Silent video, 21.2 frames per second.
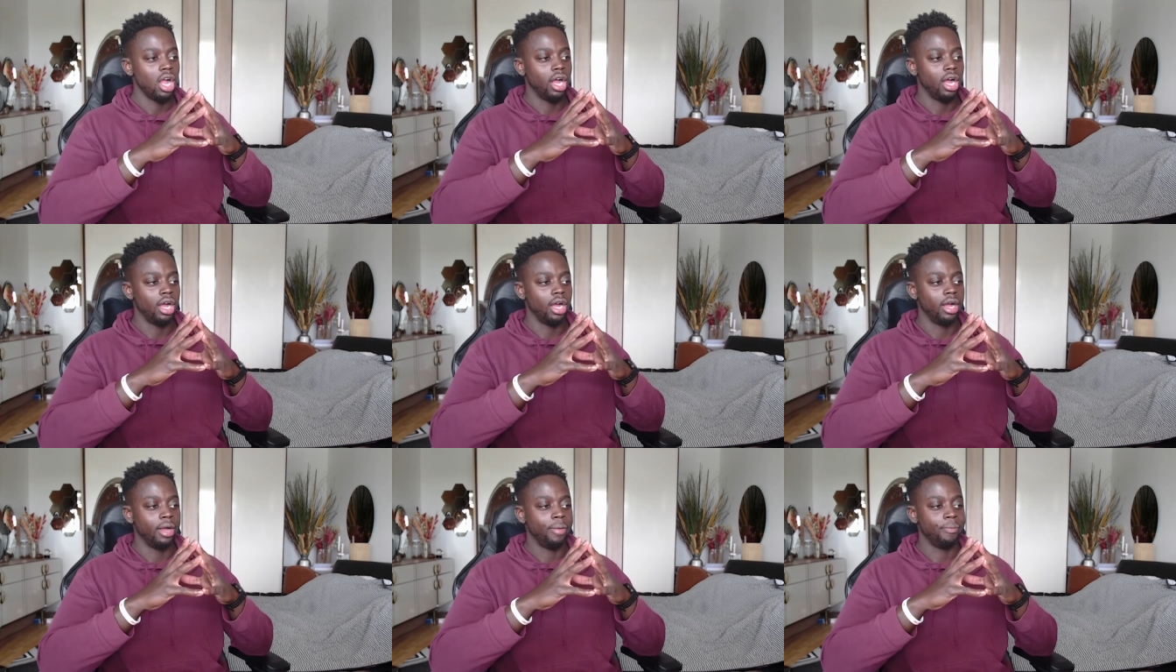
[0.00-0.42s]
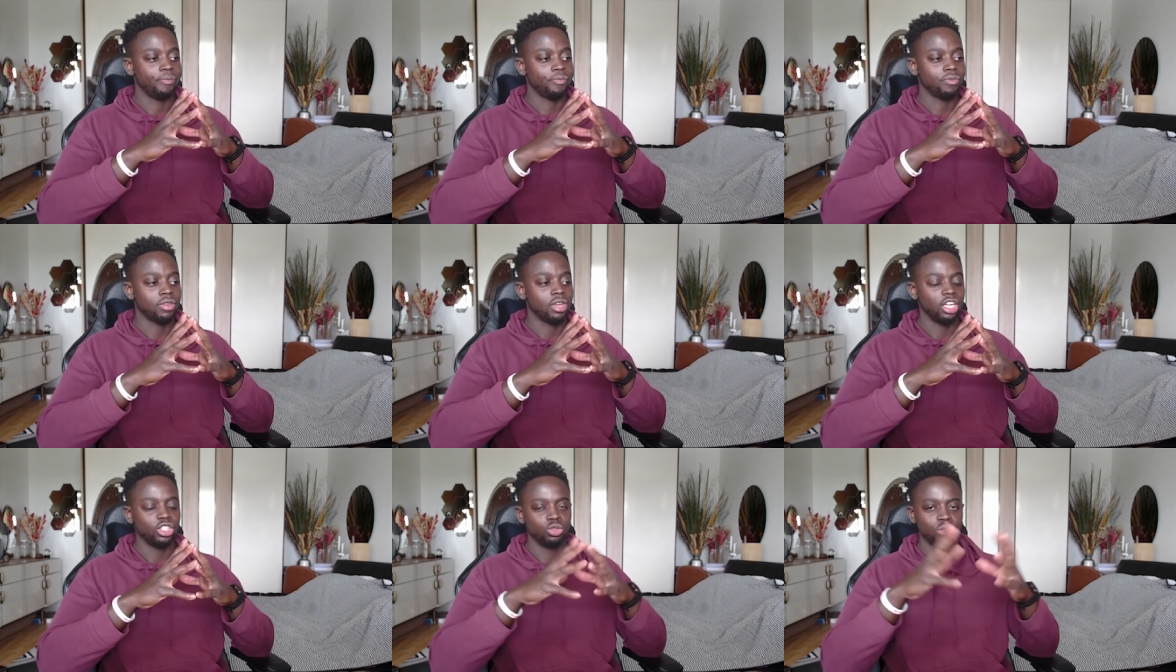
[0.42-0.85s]
Um,
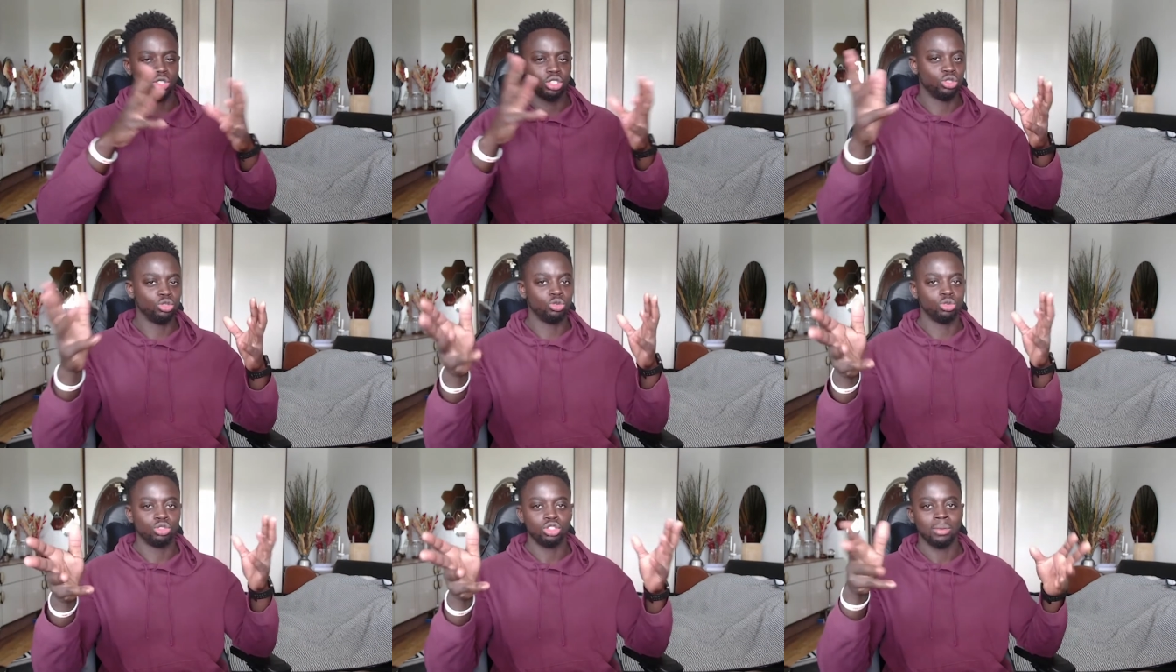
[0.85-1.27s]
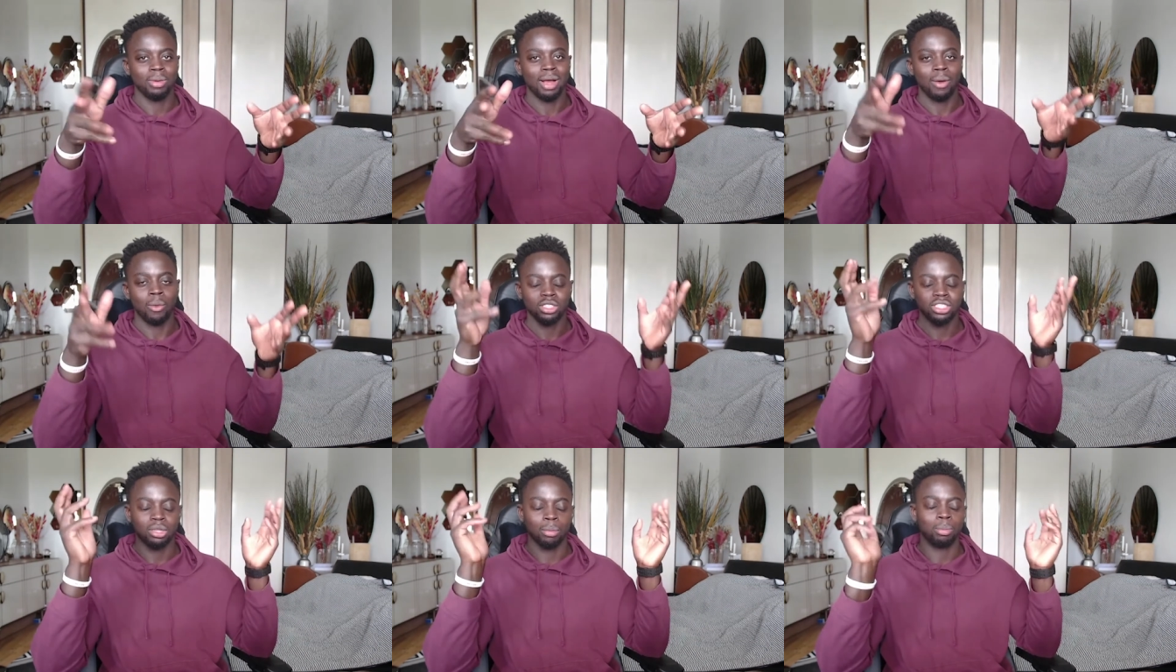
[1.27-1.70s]
I just wanted to talk to you about
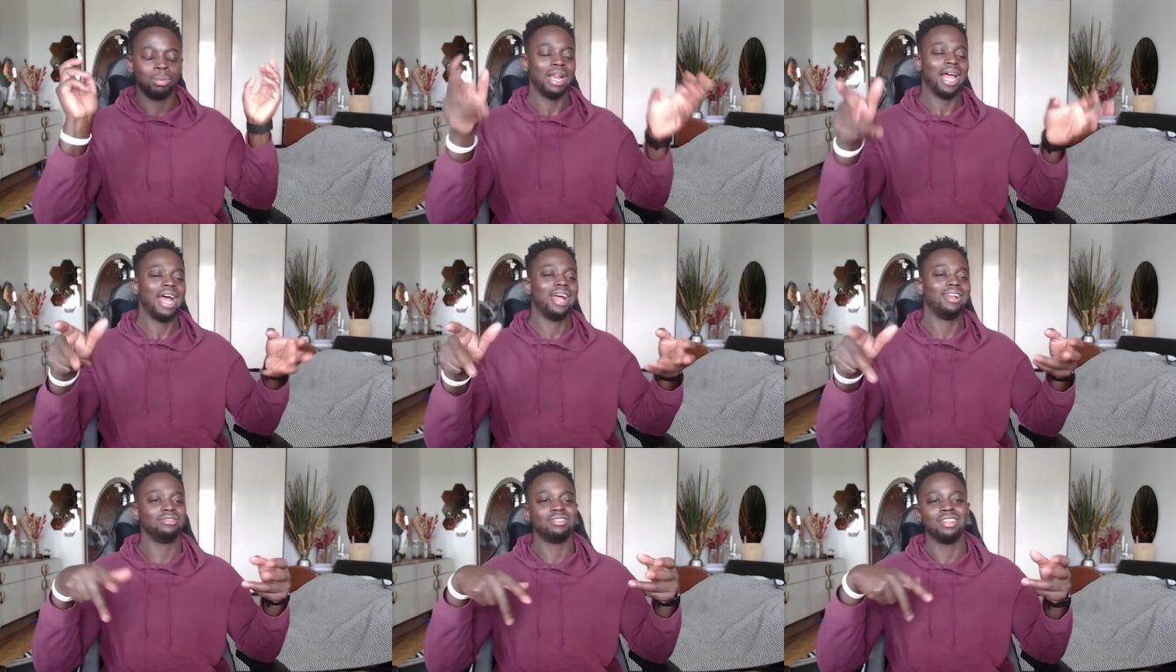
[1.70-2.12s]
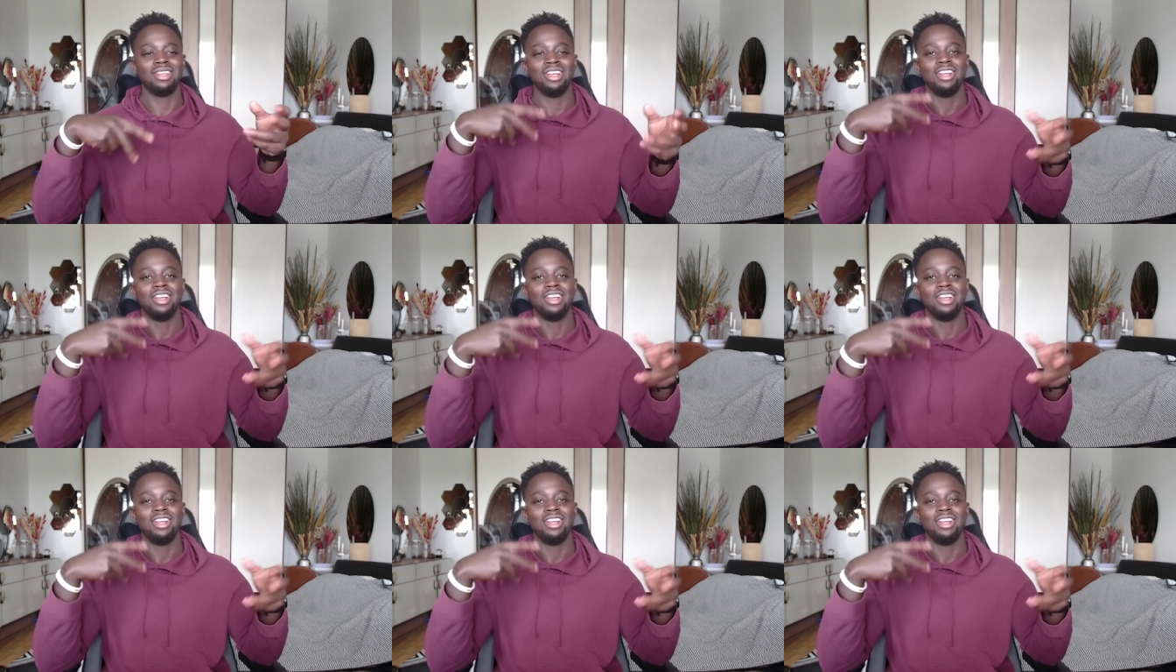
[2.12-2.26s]
what's the plan,